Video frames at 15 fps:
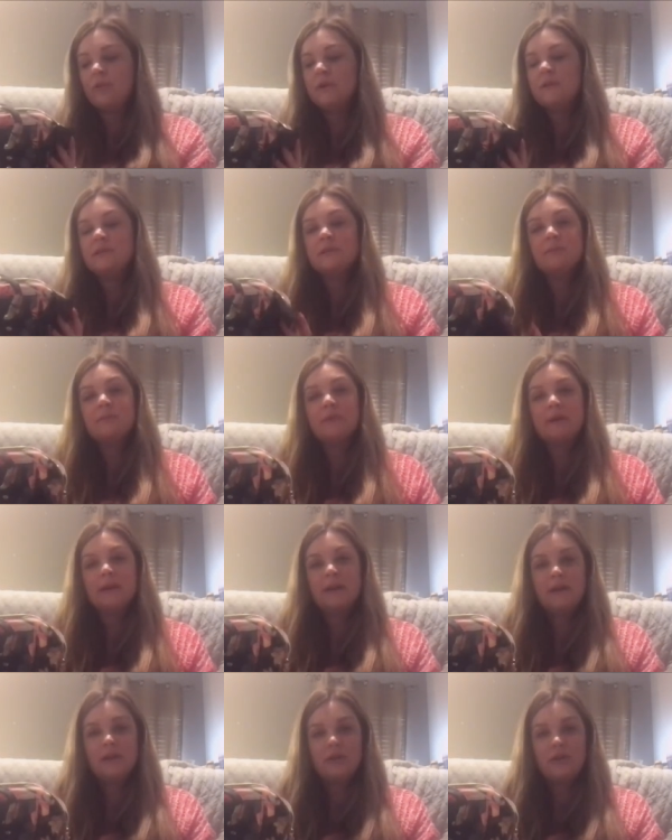what to
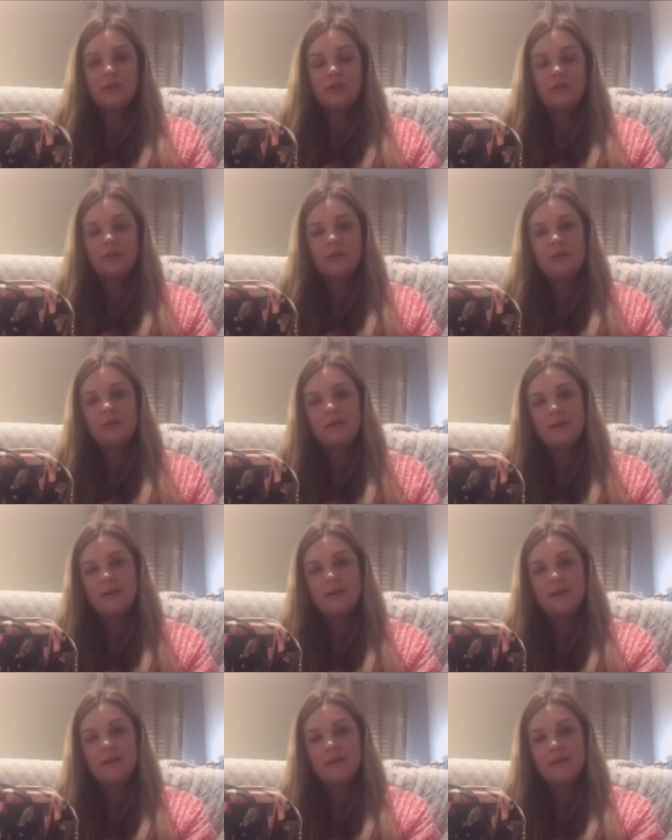bring your
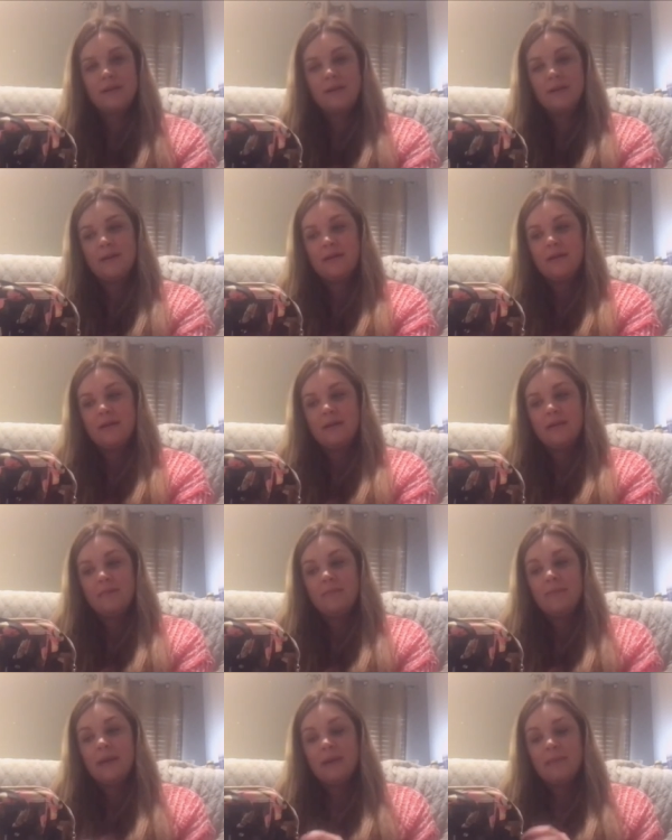
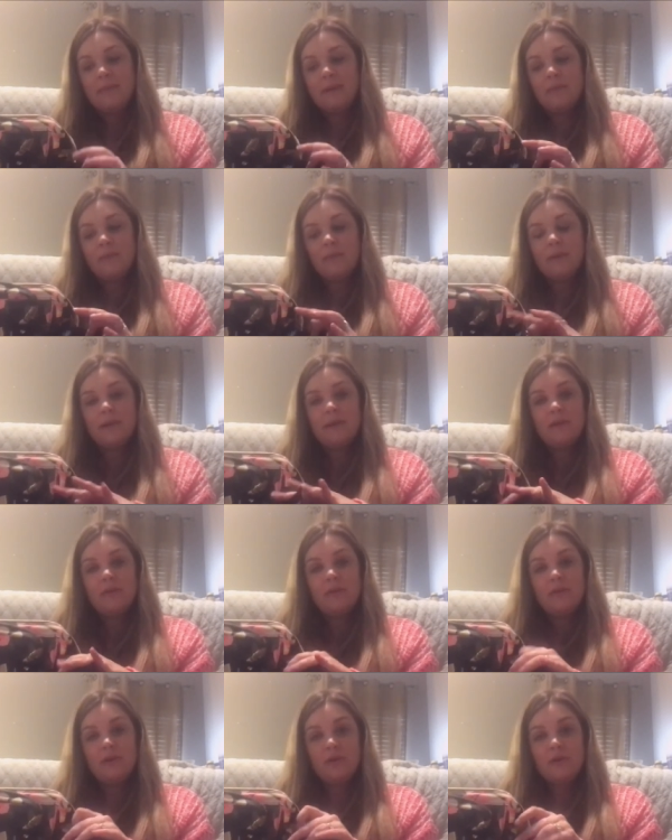baby when
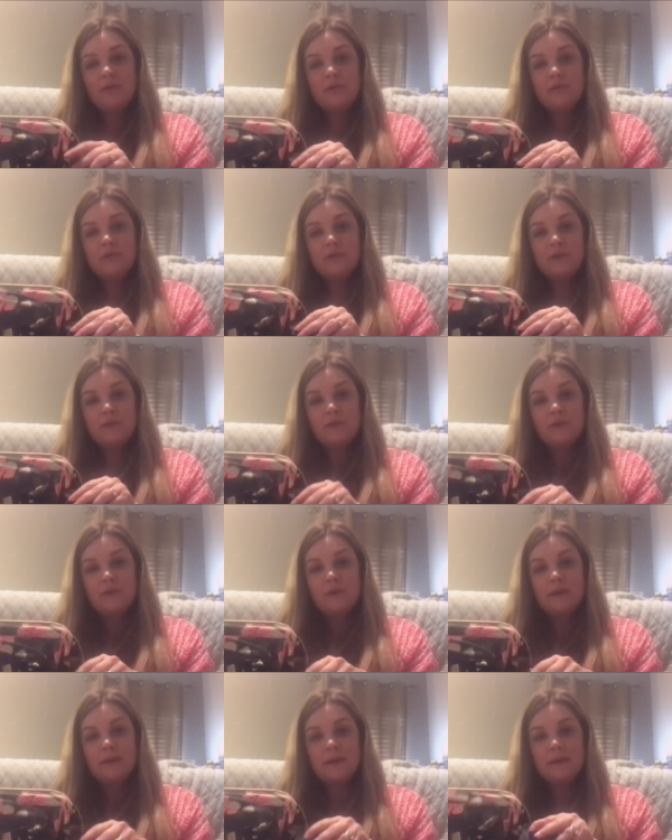you go to
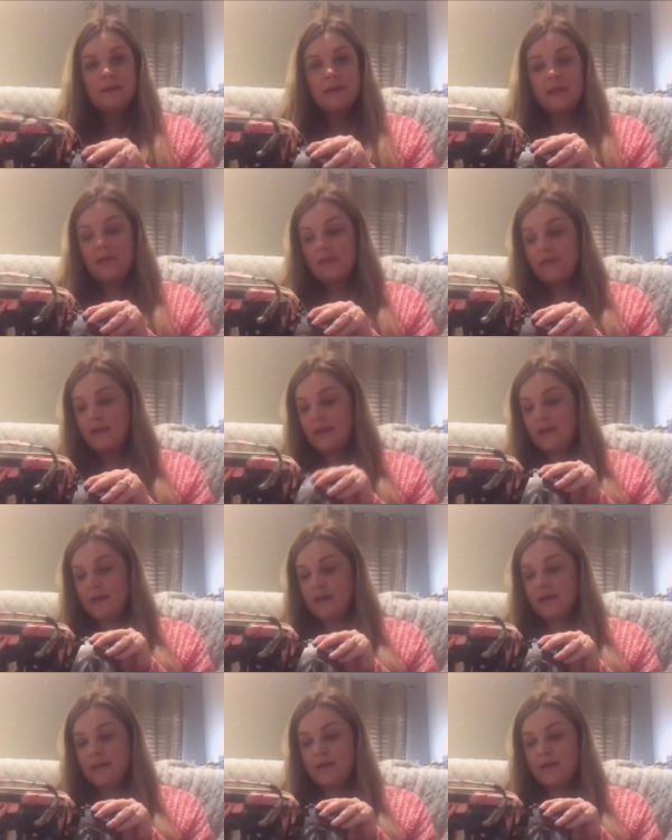the